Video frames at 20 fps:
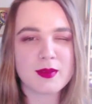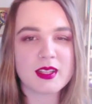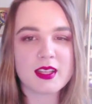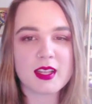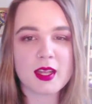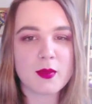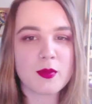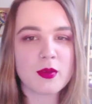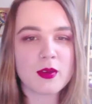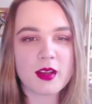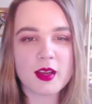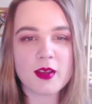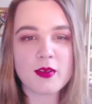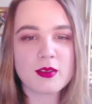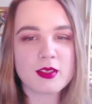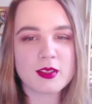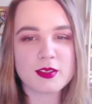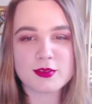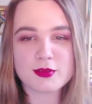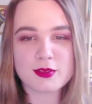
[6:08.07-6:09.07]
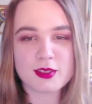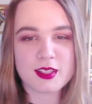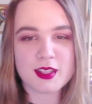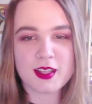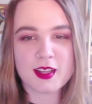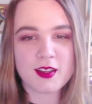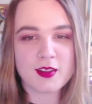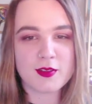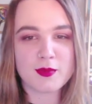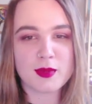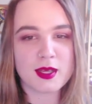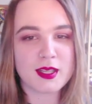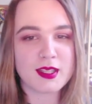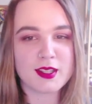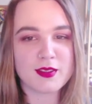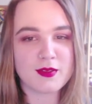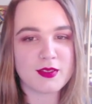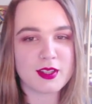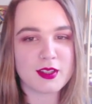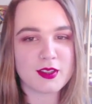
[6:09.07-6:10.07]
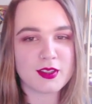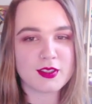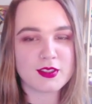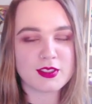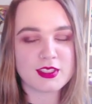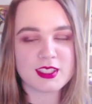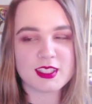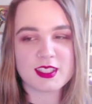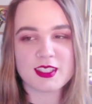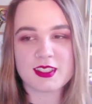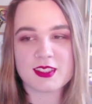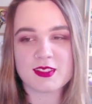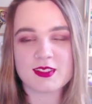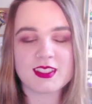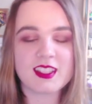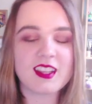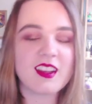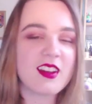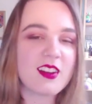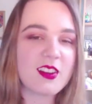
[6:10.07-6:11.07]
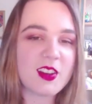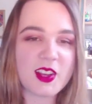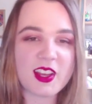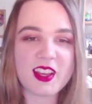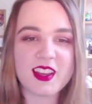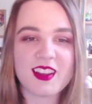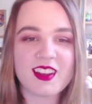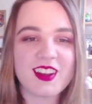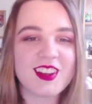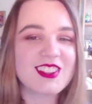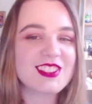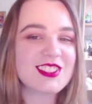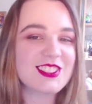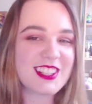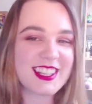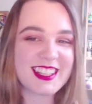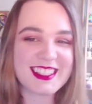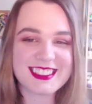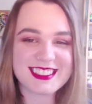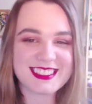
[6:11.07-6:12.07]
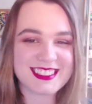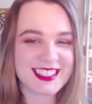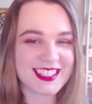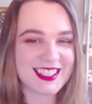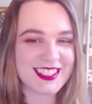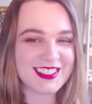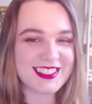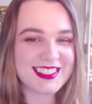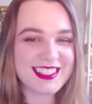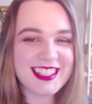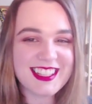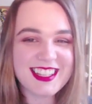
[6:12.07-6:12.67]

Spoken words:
It came right when I was running out of my Nivea lotion, and I was like, okay, I'll try this out.